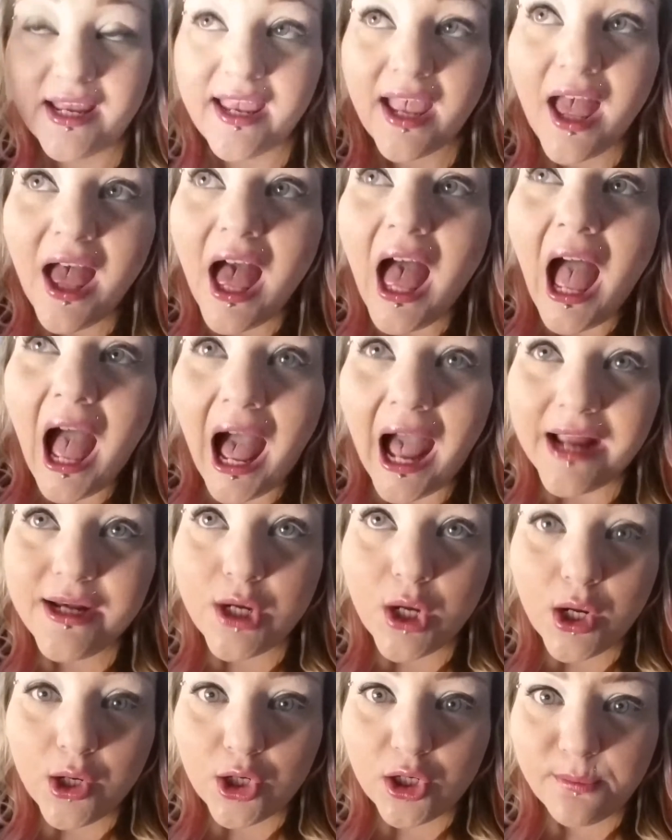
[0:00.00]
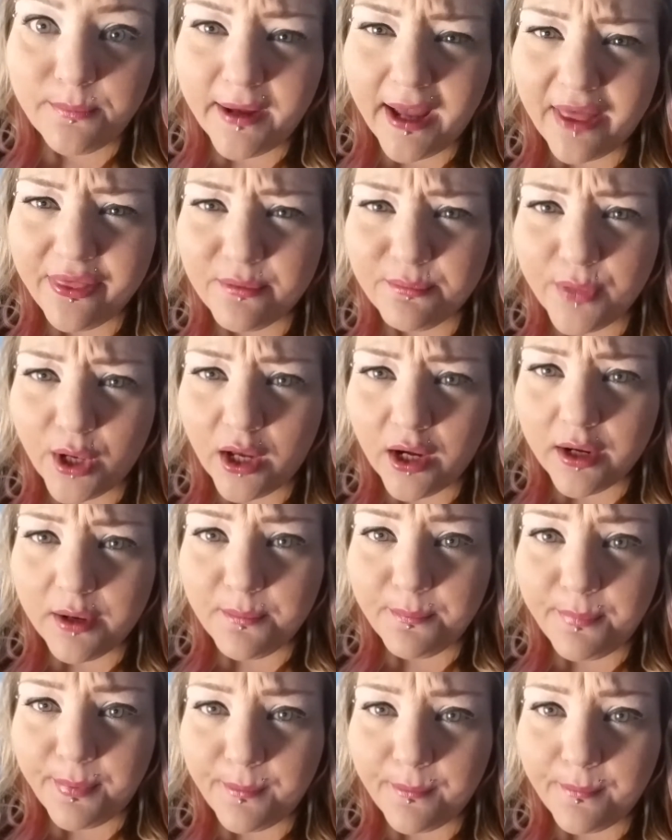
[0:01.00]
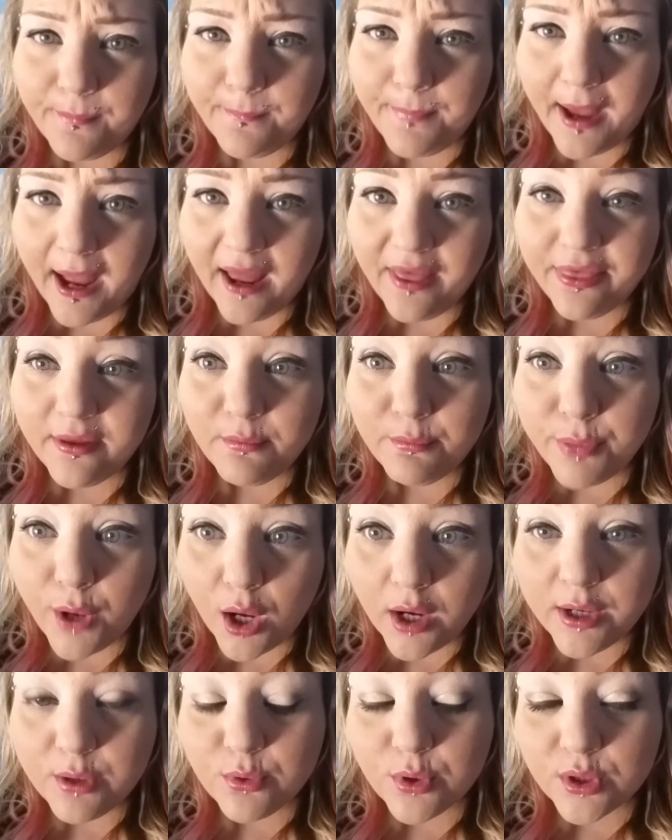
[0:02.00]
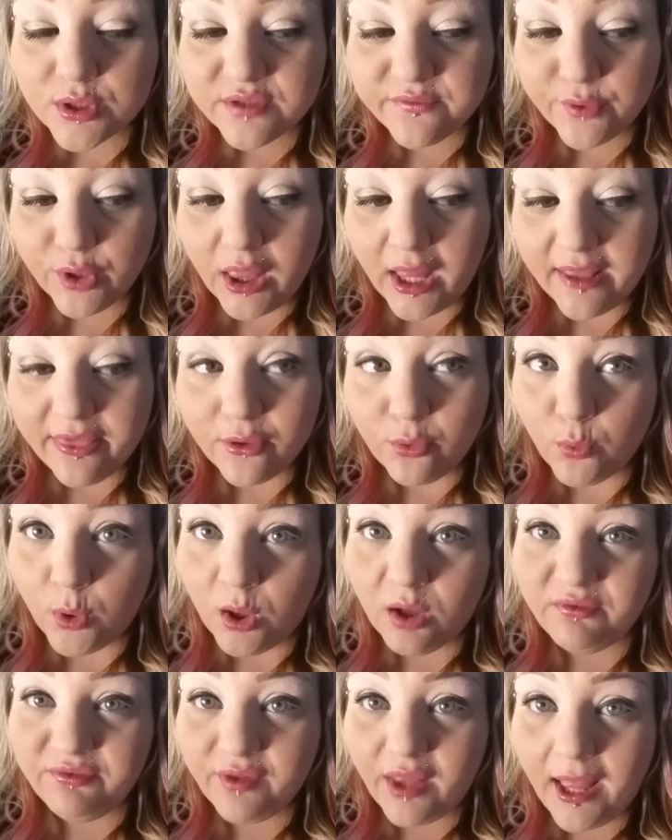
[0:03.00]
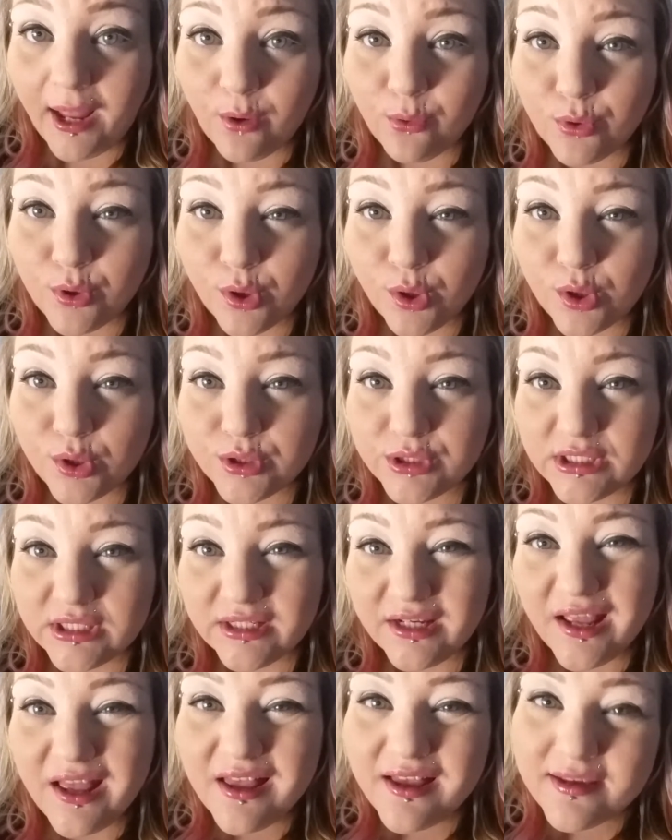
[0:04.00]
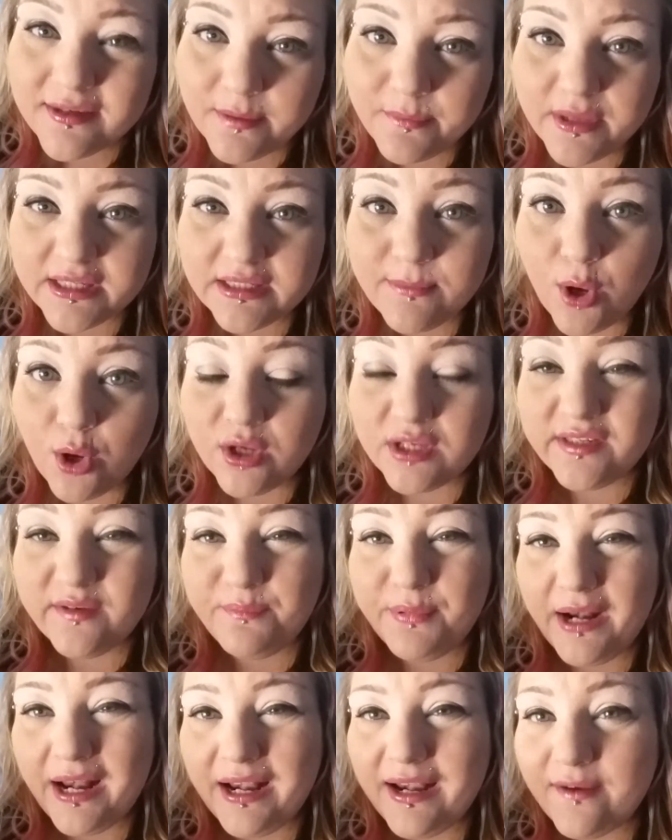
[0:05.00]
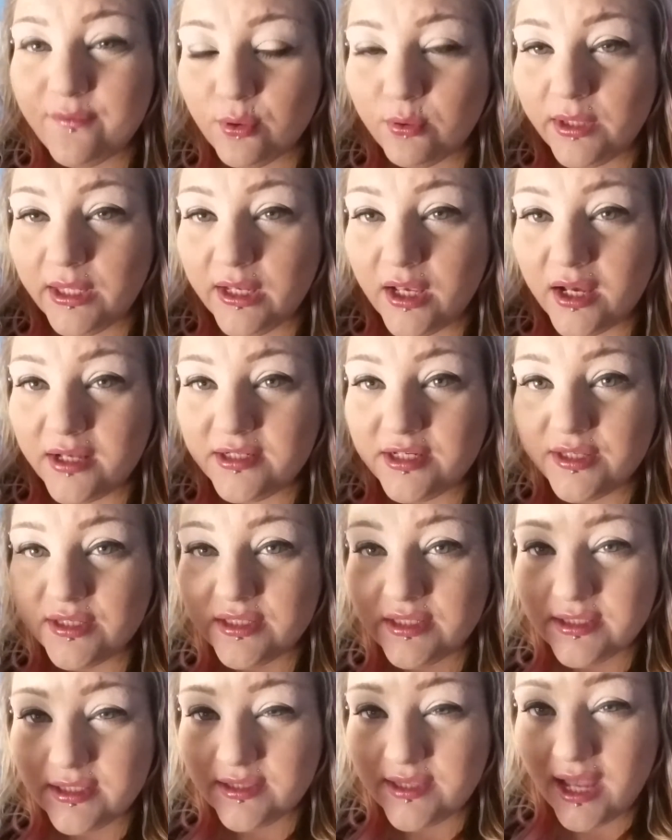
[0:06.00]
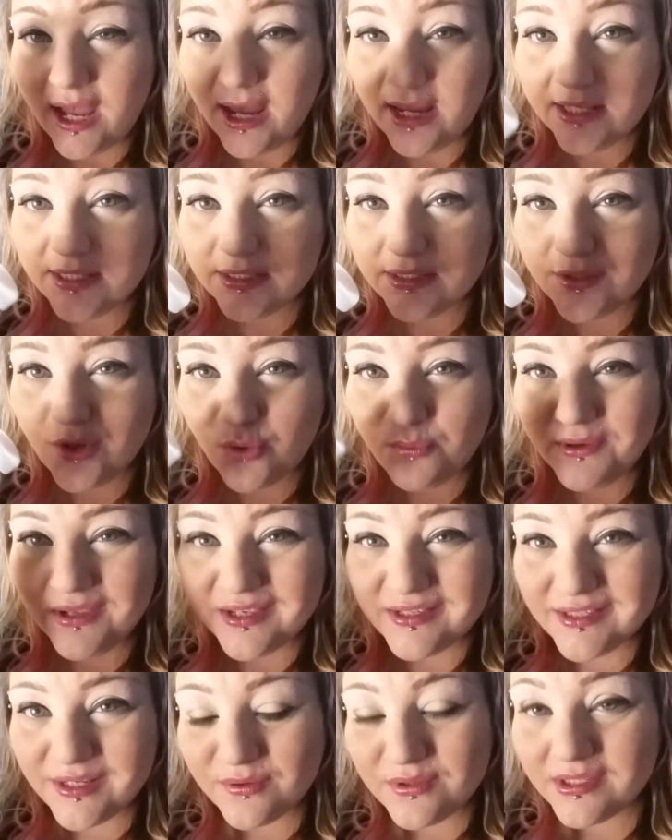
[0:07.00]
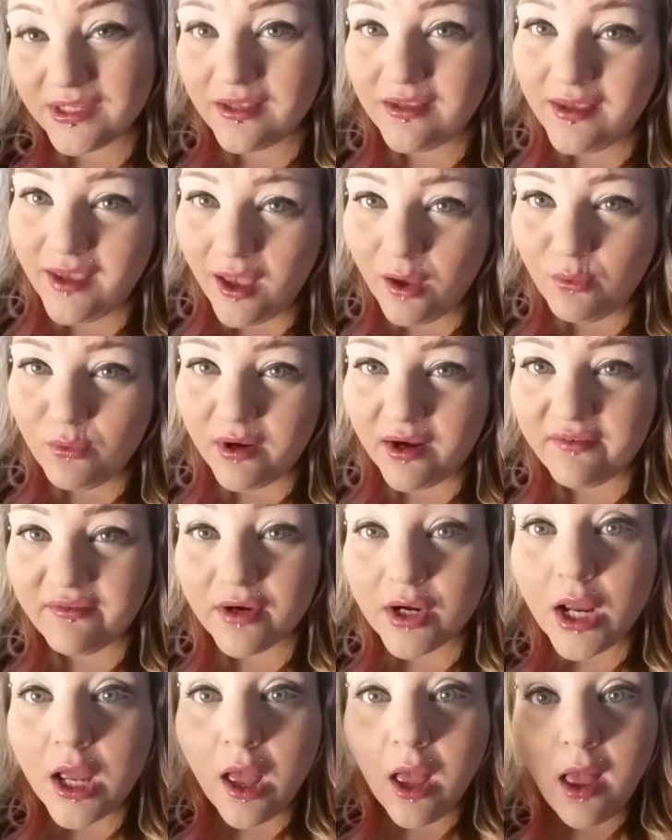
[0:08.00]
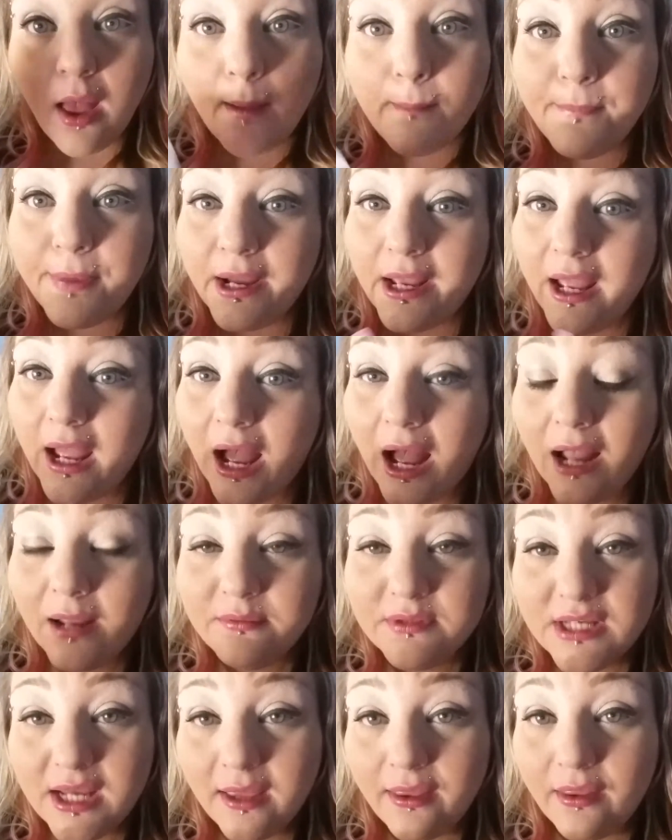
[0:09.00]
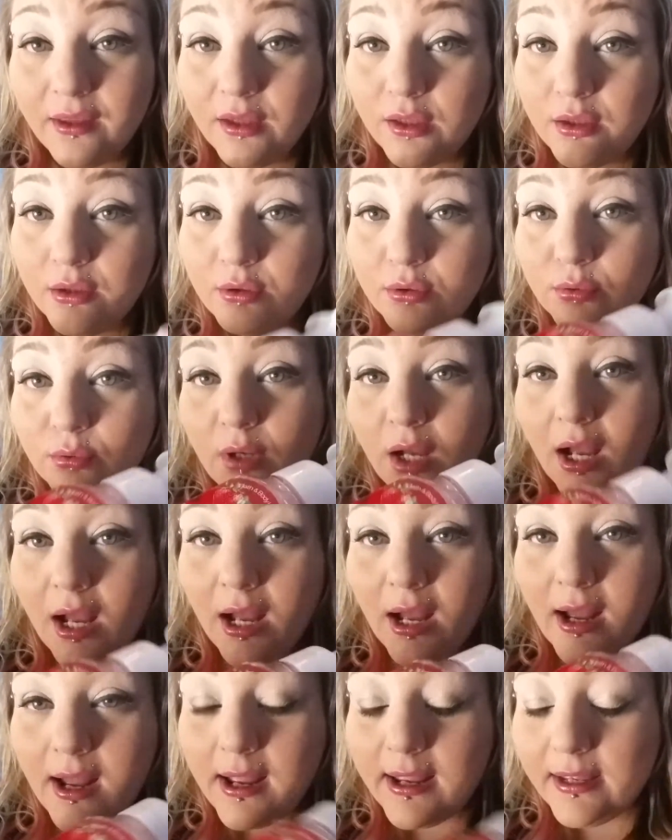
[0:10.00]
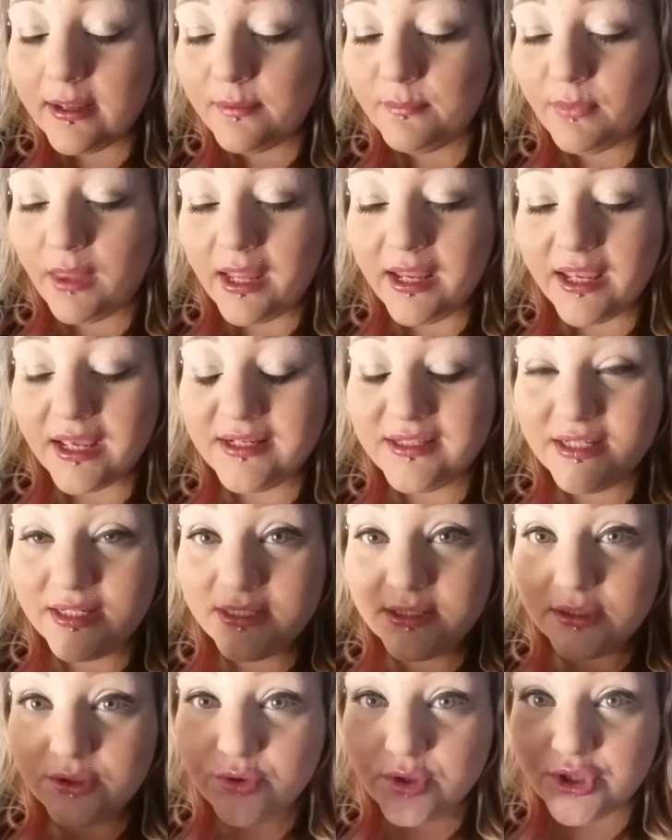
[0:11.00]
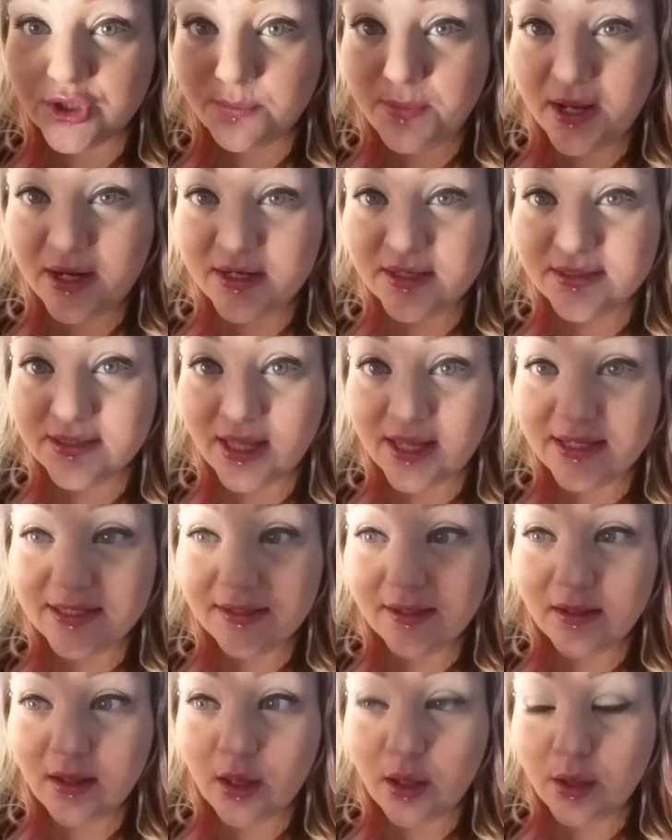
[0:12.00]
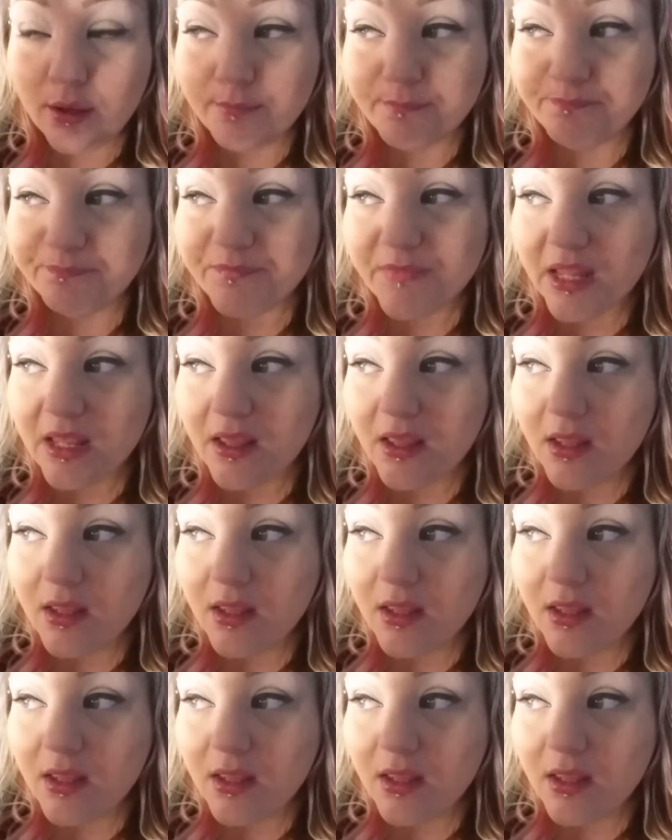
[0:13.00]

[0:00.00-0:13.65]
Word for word: Like, I know I go to Bath and Body, B Bath and Body Works for like the Wallflowers and some of the Smoga stuff, but I never really got into the, the hand soap because I was like, yeah, whatever. But I'm telling you, I am like addicted. Trisha Paytas, like, um,